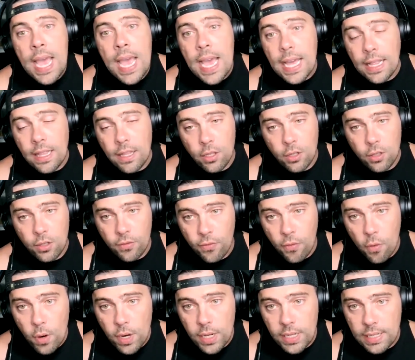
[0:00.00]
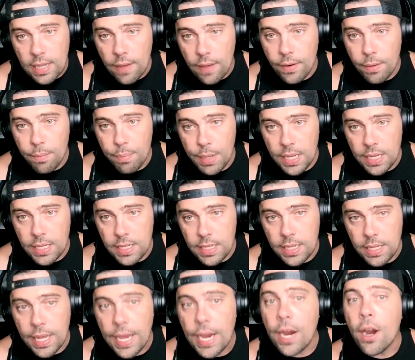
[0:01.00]
and that there's 47 pins
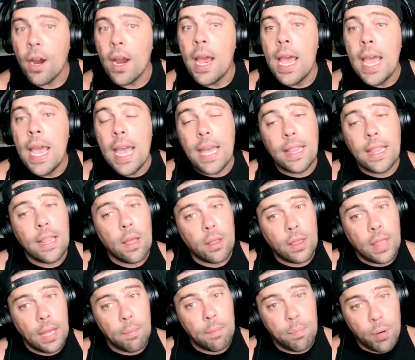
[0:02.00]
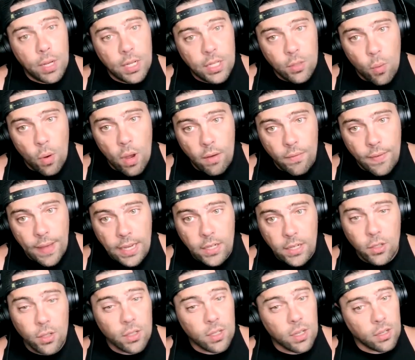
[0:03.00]
in there and they put 12
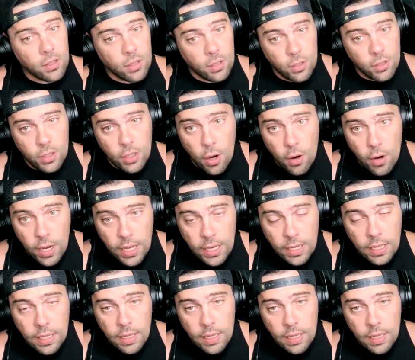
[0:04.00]
extras because there's 30.